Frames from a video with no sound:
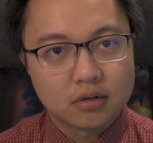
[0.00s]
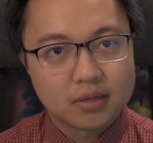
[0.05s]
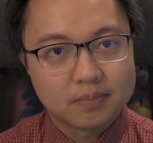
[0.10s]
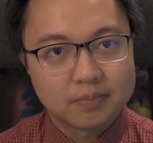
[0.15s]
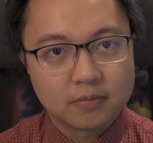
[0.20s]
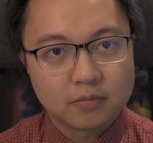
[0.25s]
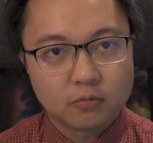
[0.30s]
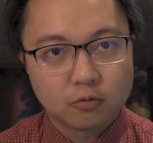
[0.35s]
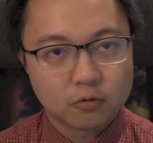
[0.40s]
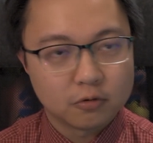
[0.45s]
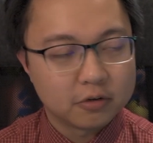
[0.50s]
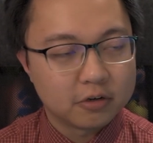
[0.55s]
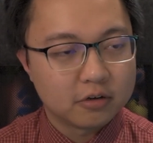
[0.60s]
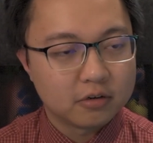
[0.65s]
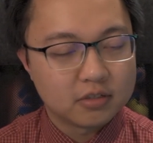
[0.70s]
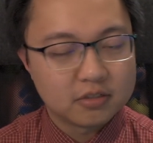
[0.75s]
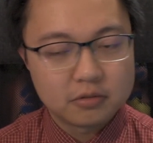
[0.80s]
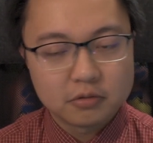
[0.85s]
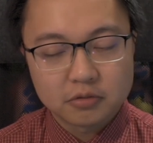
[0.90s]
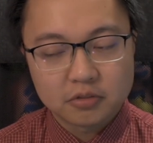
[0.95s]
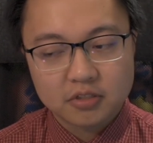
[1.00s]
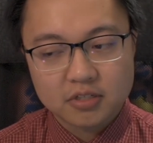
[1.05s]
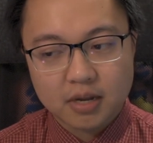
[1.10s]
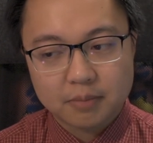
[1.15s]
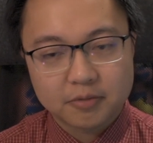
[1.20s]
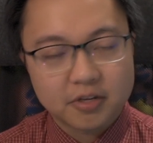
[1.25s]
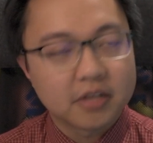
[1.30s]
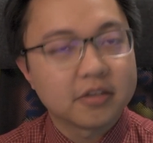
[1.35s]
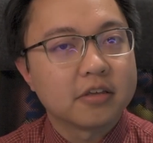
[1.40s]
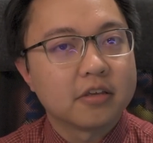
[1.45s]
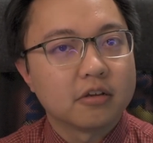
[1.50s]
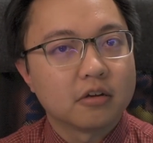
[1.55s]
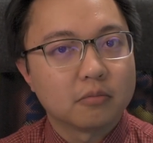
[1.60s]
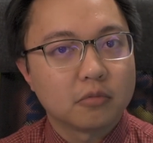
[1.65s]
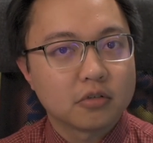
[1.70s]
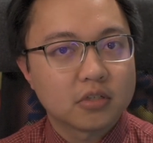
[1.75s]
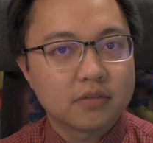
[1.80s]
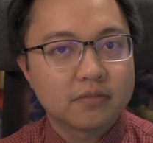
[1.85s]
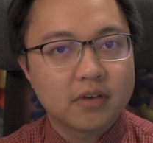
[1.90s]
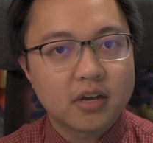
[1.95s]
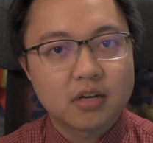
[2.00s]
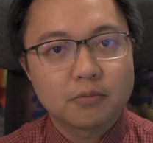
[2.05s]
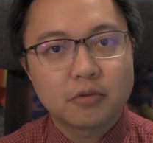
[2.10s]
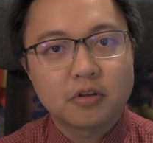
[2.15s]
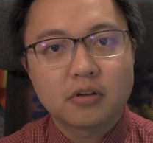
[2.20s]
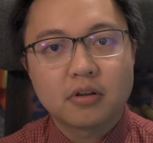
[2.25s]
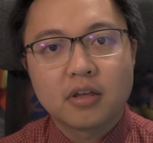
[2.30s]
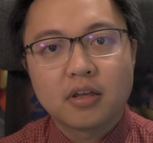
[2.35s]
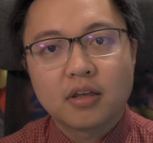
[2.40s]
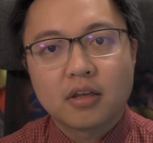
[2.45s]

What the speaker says: or you stop taking your multivitamin,